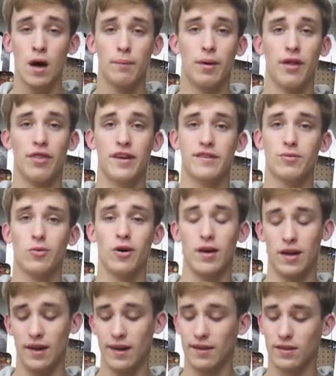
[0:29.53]
But this one
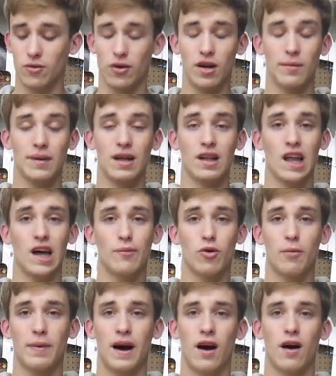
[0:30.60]
is going to be a lot
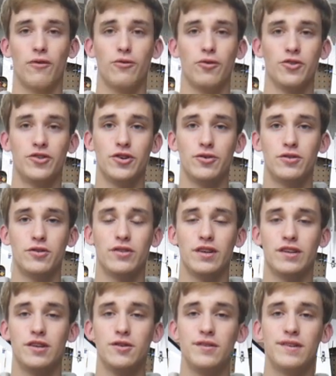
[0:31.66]
more powerful due to
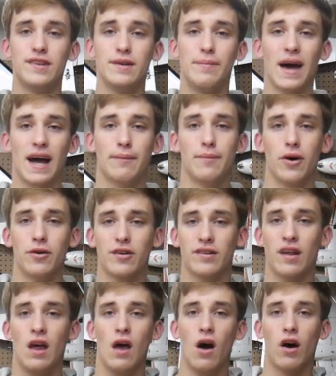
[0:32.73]
the two CPAC motors.